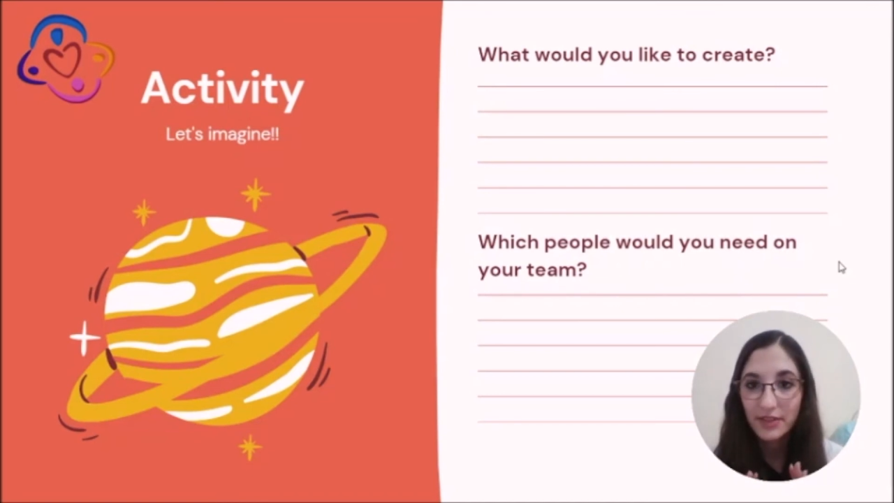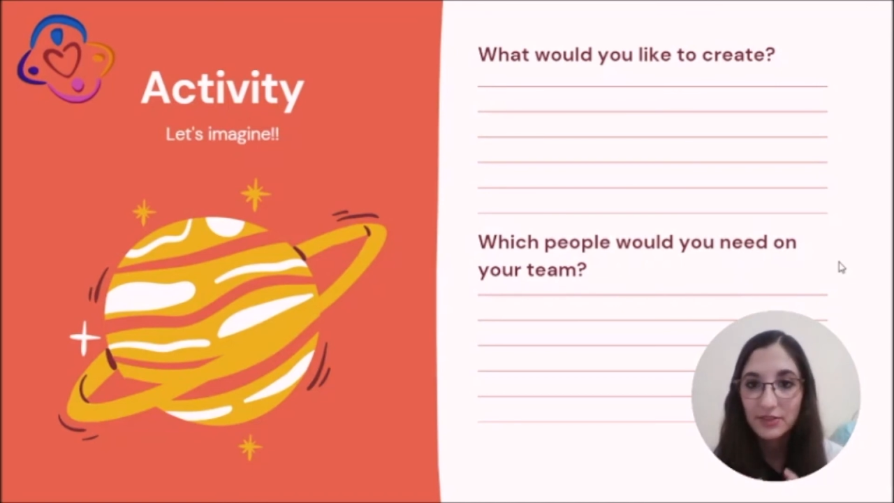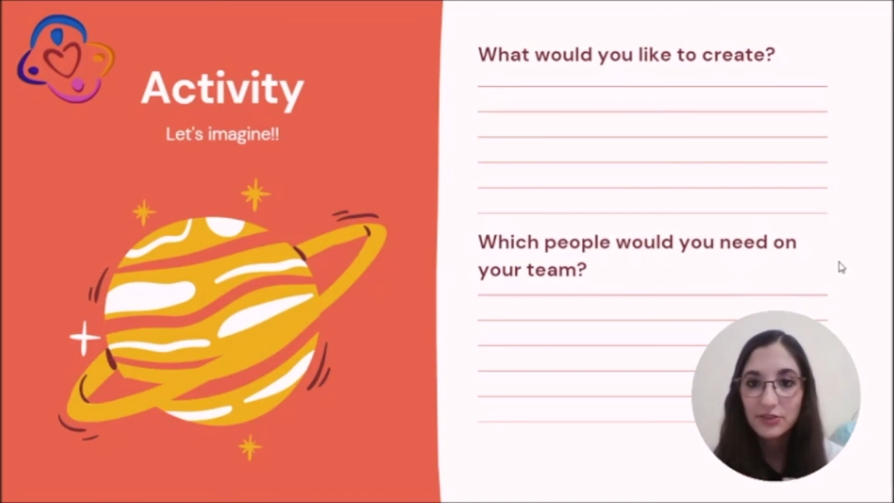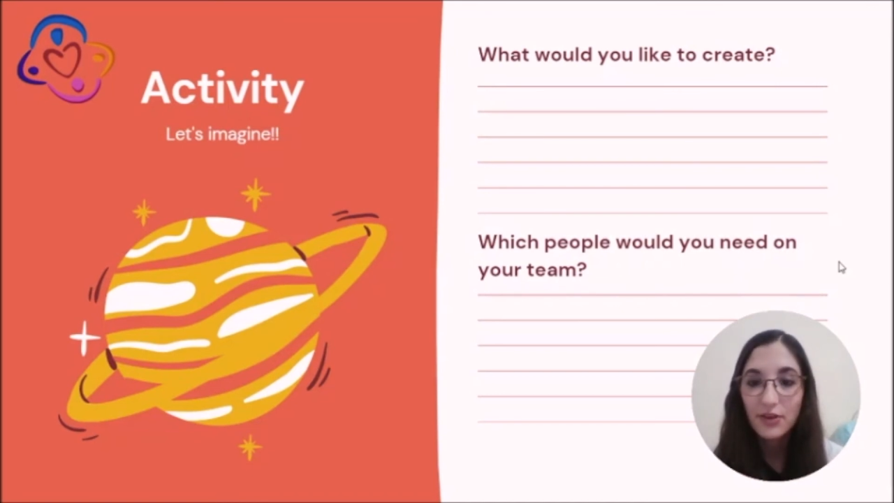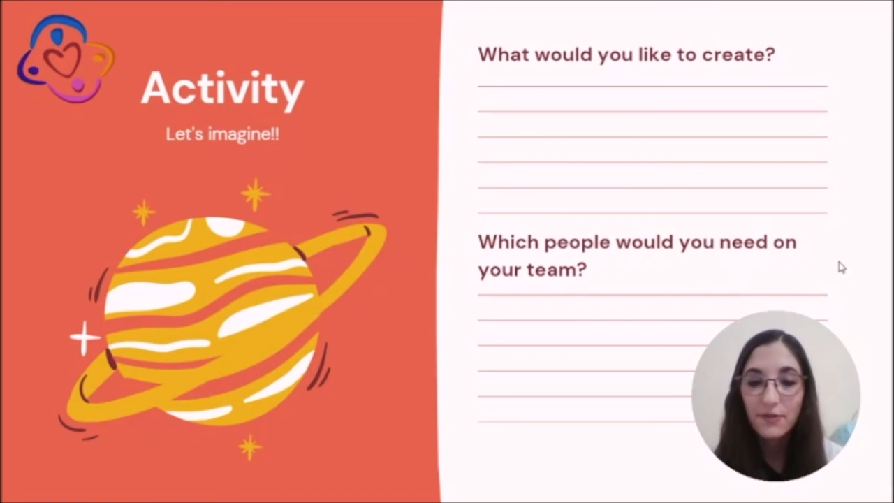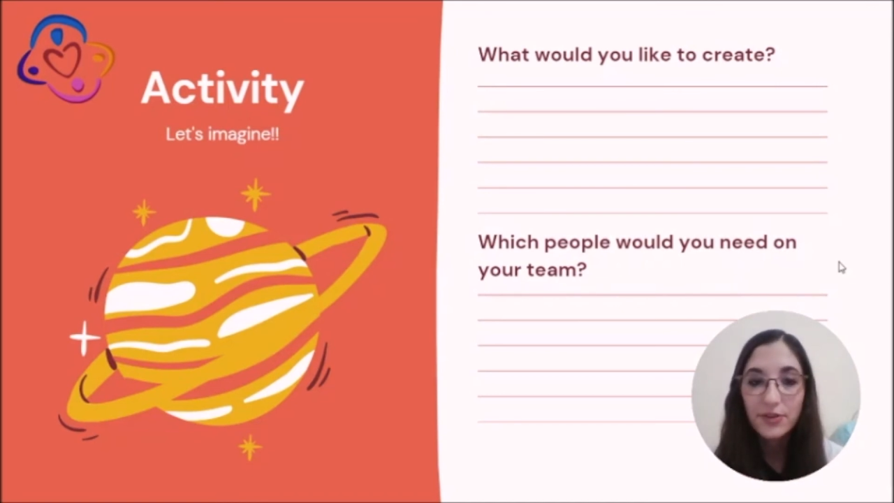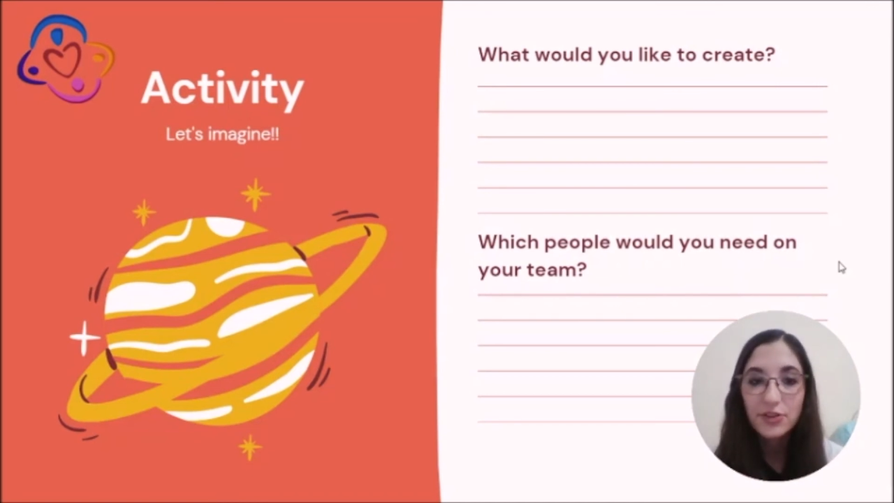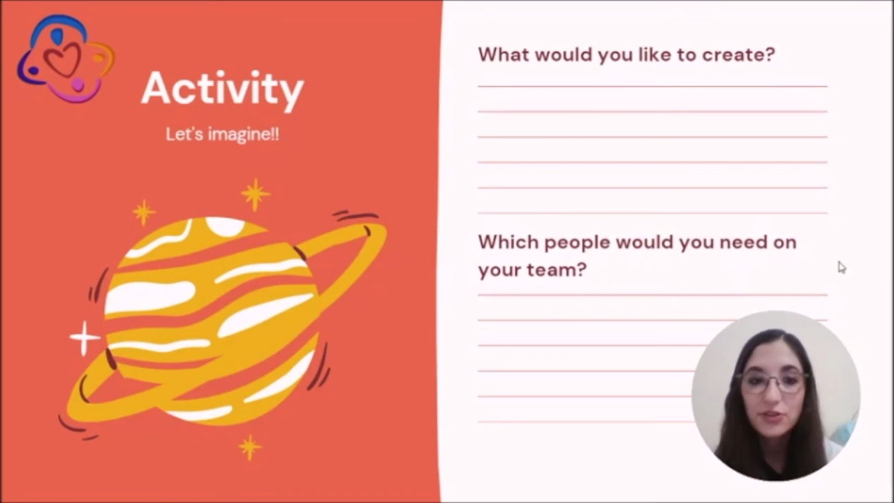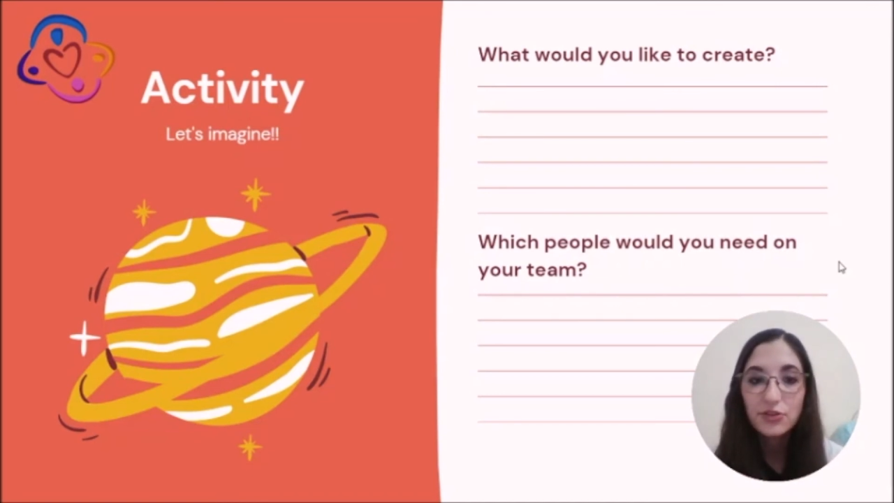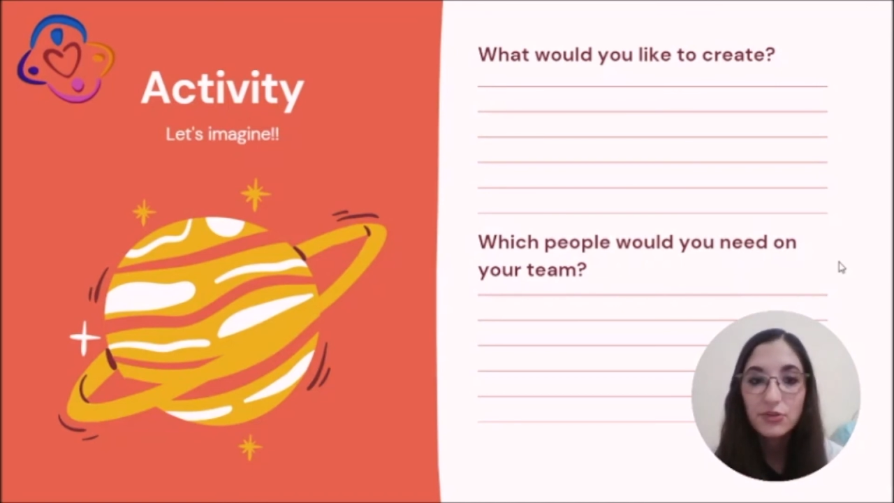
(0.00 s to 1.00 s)

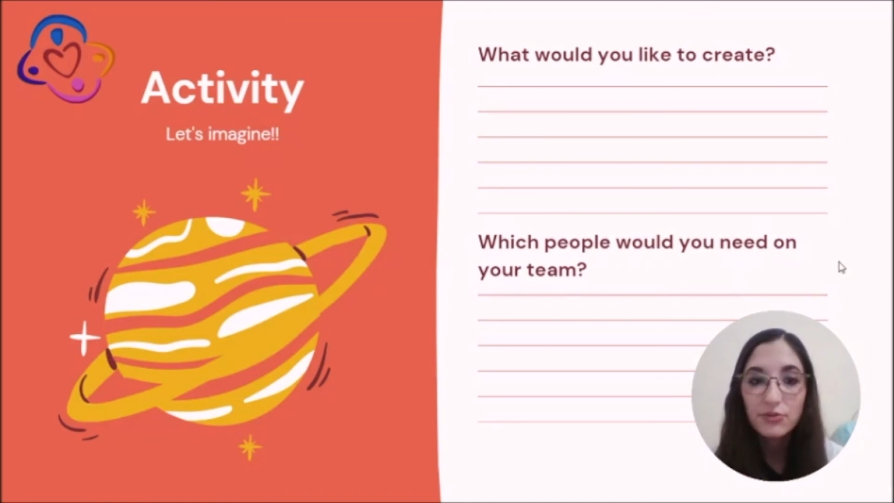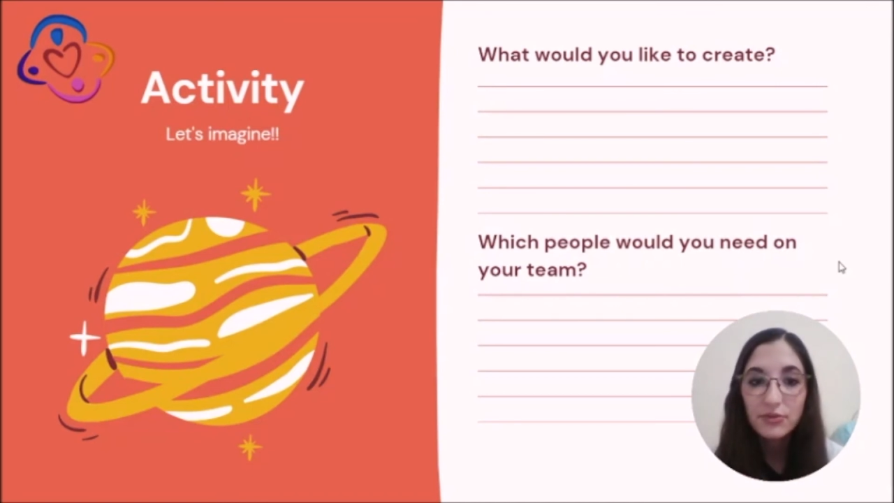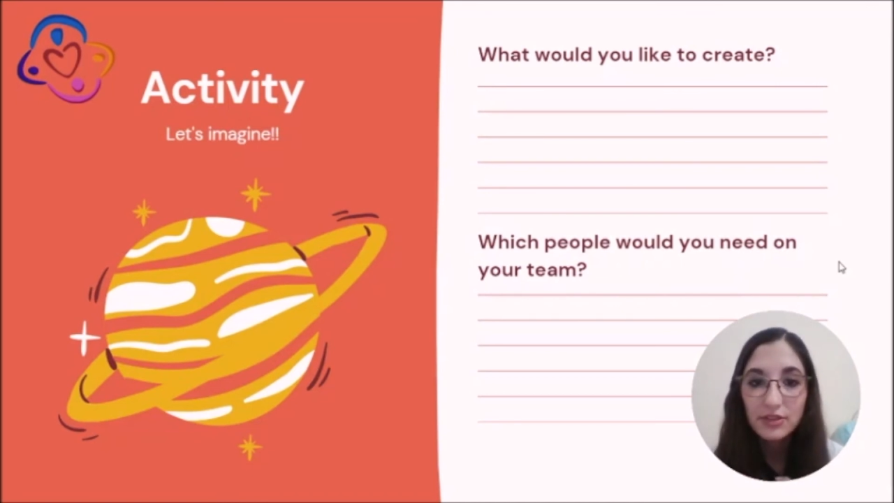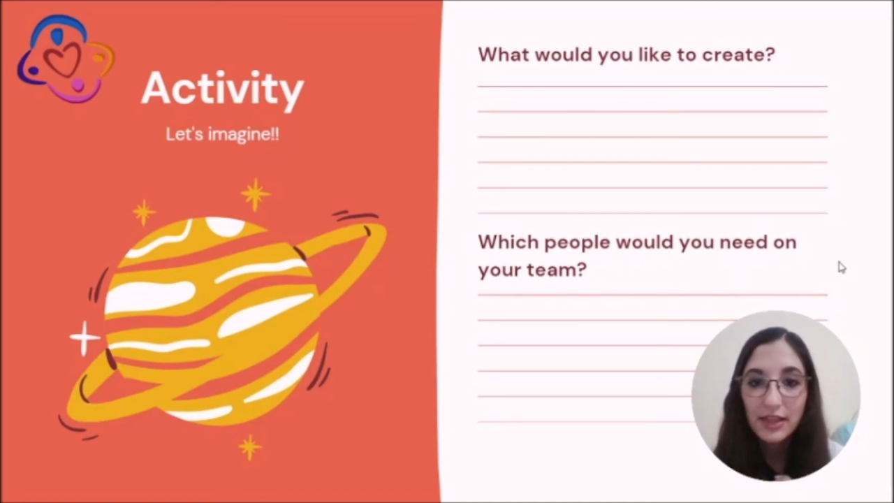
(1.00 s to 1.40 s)
something you would